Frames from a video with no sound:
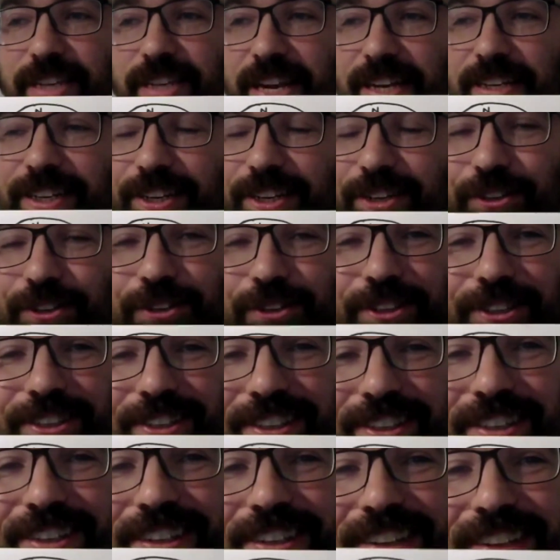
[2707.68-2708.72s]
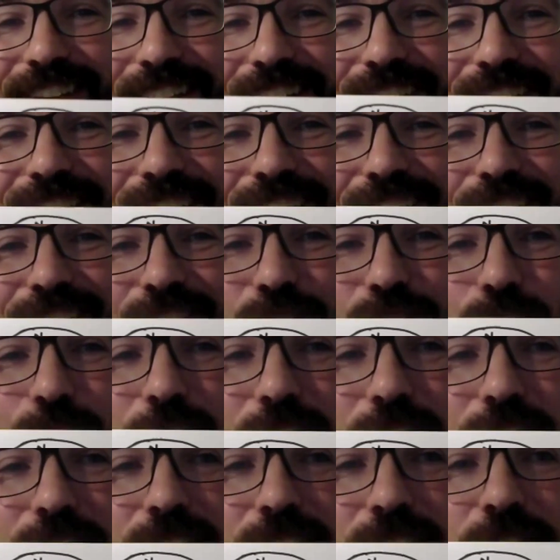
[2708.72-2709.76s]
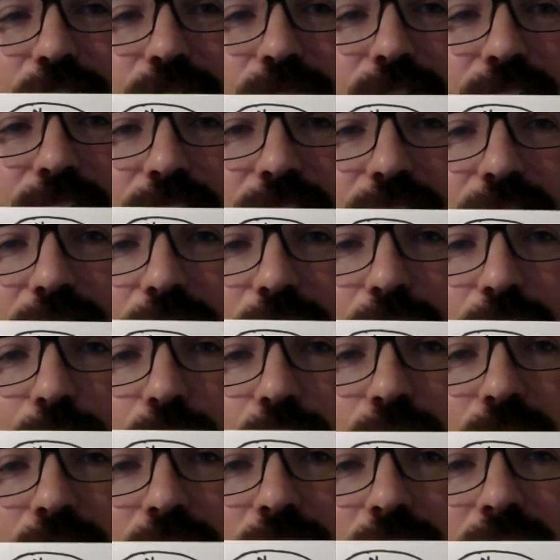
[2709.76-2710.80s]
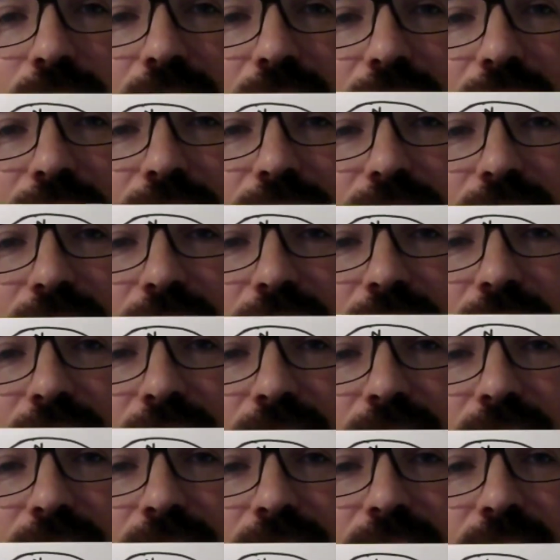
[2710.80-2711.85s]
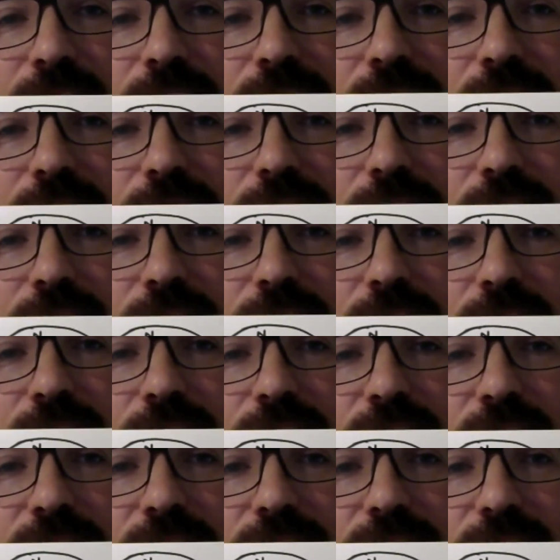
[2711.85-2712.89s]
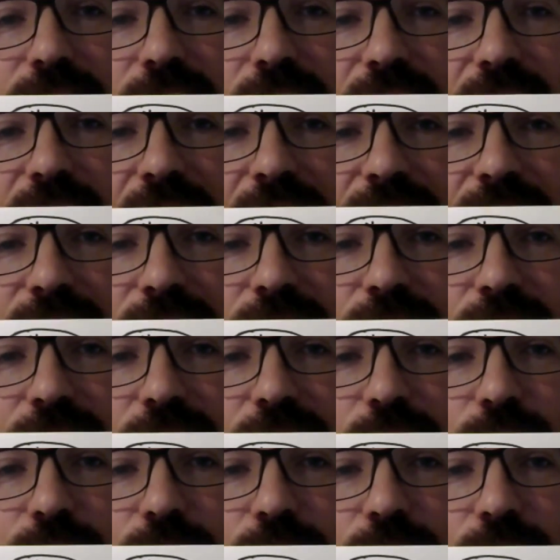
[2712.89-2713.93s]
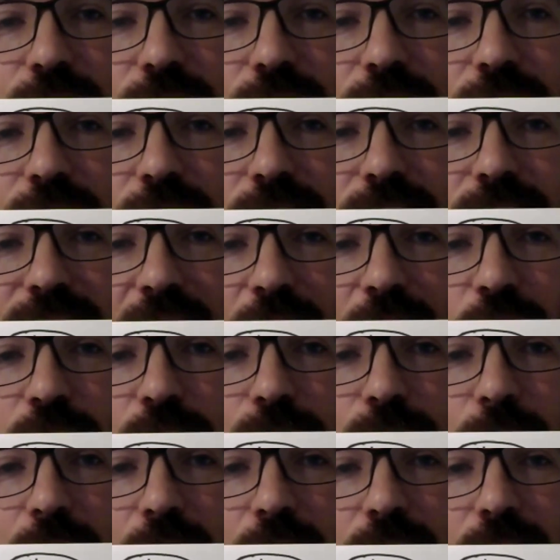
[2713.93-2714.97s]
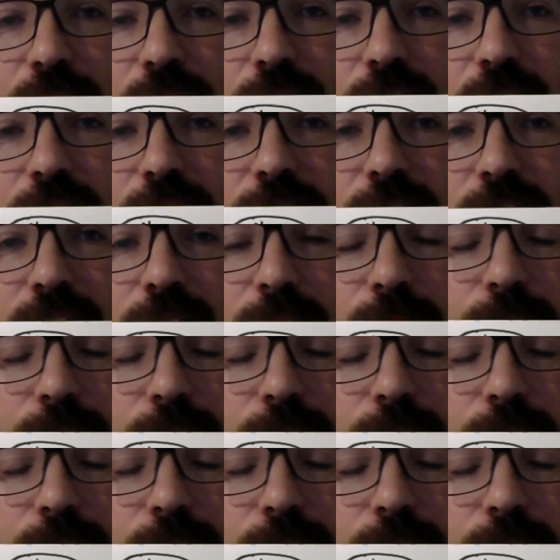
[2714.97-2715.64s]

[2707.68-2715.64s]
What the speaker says: technical. So what are things you need to know more? And then the S, or the south part of the